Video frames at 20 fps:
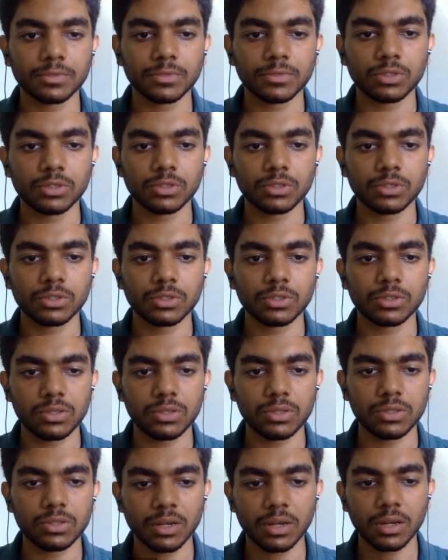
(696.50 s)
So once
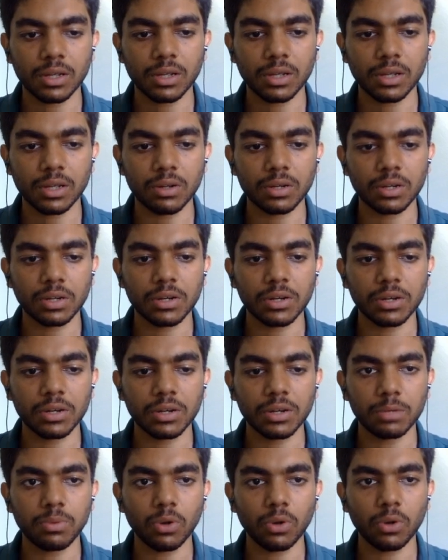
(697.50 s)
you click on create
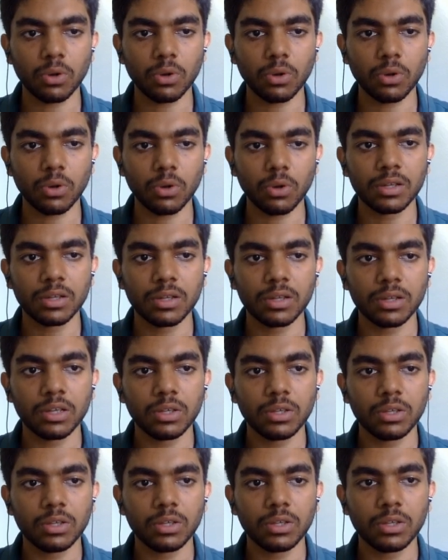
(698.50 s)
deployment,
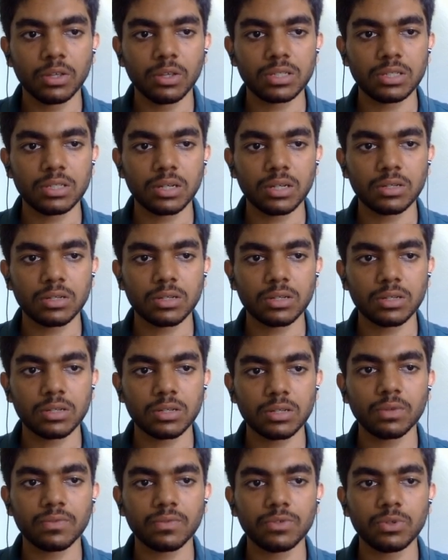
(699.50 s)
you see a status code
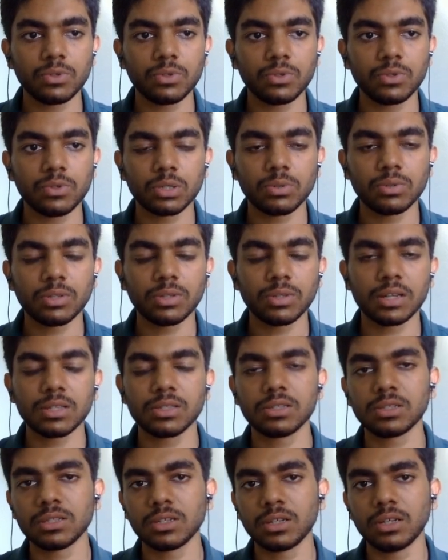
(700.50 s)
of 201 that
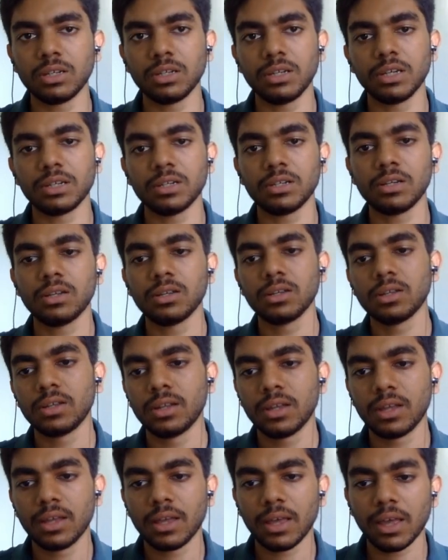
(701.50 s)
is created.
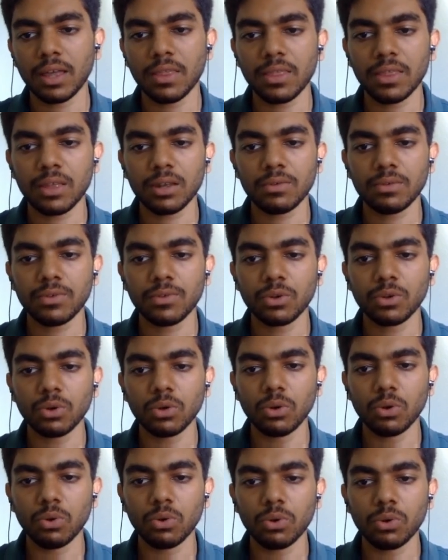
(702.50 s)
And then if you
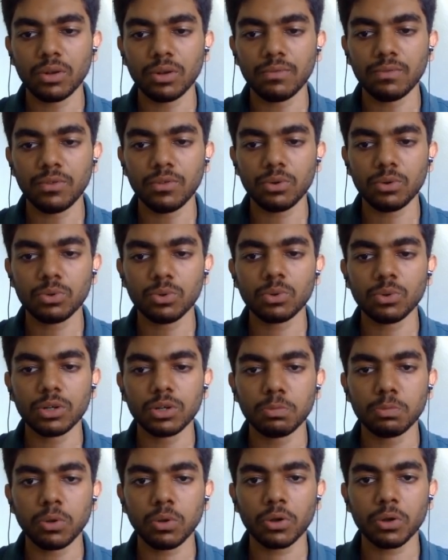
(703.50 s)
go and view
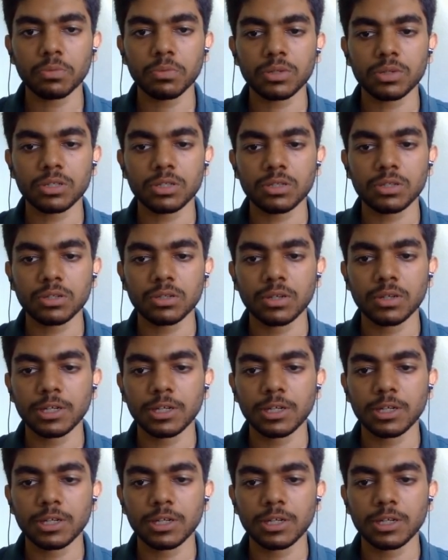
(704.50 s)
deployments,